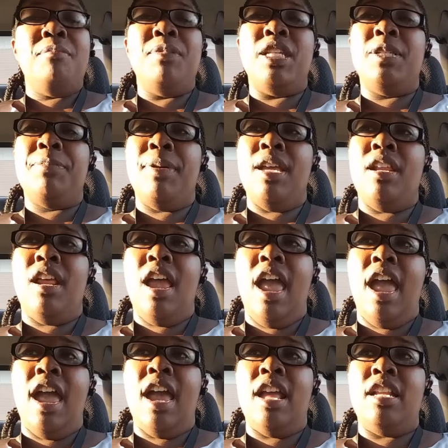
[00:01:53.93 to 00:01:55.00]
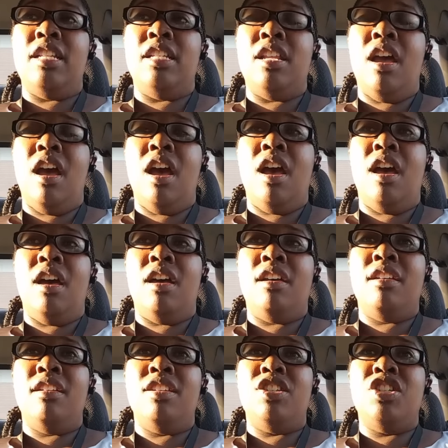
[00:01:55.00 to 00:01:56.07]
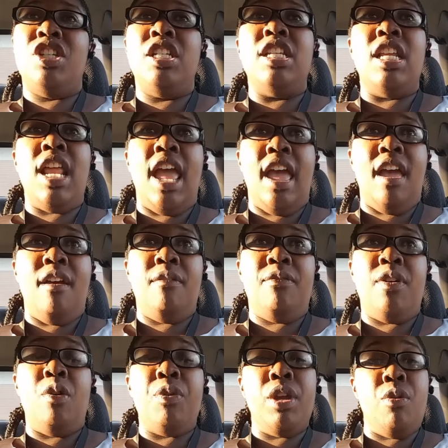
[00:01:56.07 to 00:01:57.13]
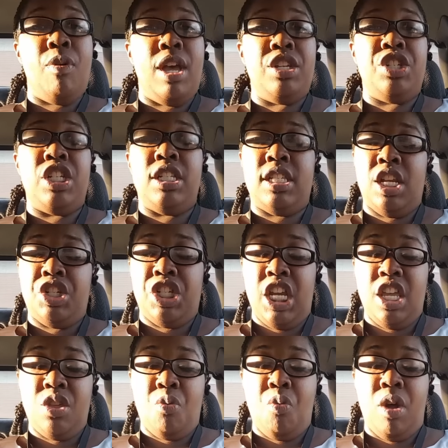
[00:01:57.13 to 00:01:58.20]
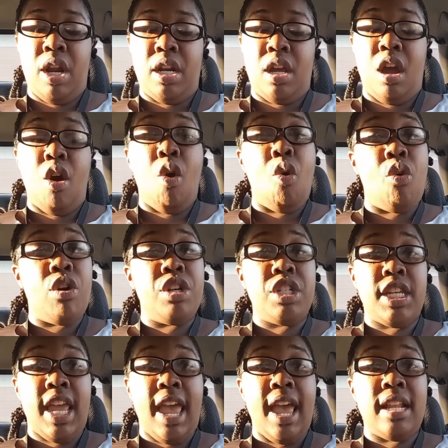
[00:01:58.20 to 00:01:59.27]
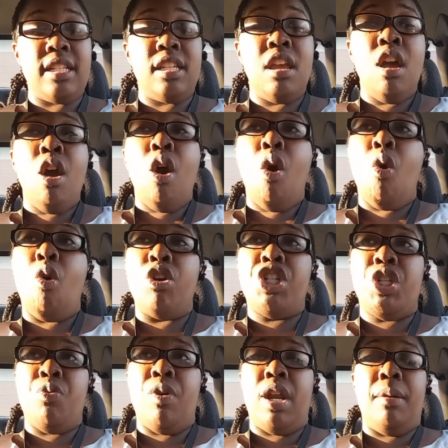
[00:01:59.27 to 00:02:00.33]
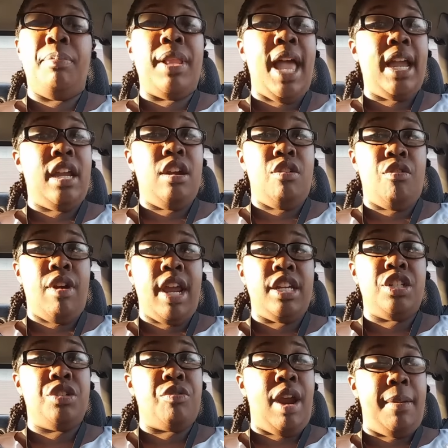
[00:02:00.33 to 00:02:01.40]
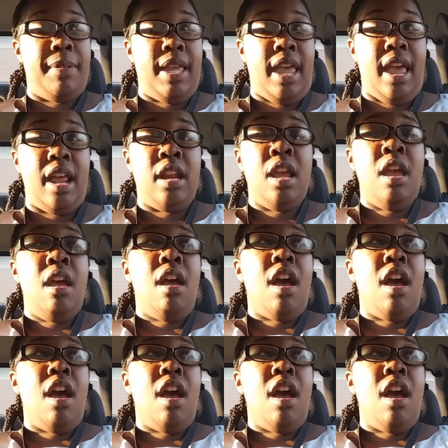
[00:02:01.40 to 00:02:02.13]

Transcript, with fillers: Miss Peanut had, uh, she did have a request. She said she either wanted an orange cat or she wanted a black and gray striped cat,